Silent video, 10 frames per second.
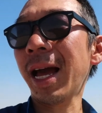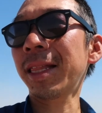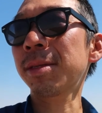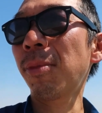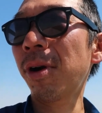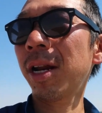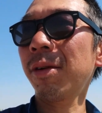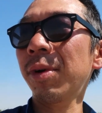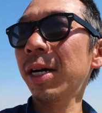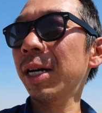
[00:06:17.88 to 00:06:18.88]
So yeah, this
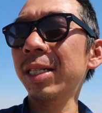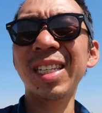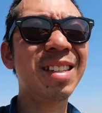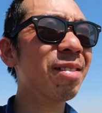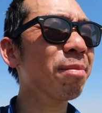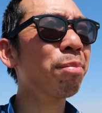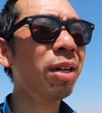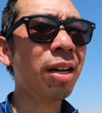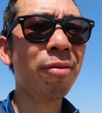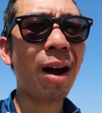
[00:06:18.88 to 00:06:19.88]
morning was a
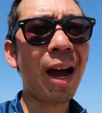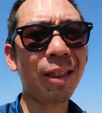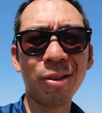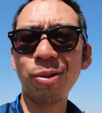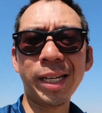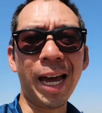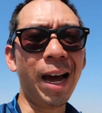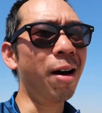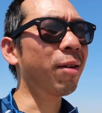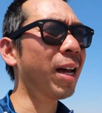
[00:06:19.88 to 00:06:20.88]
pretty good ride through
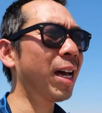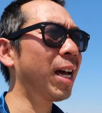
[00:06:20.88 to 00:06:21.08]
town.